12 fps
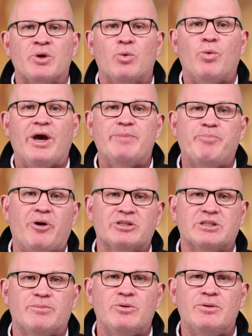where
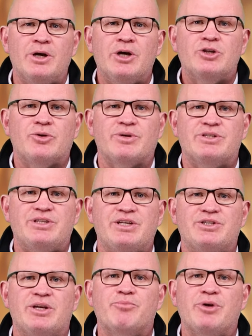possible to
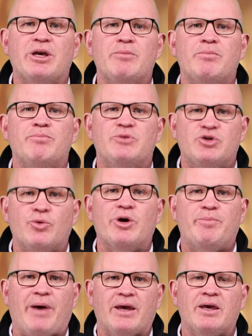assist in bringing joy
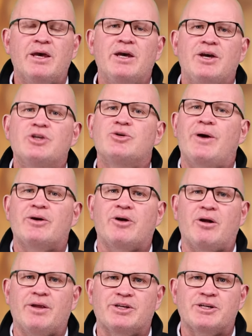back into our
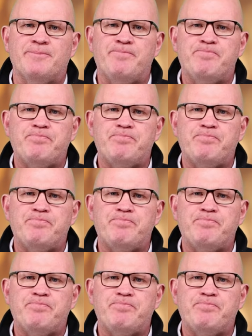college.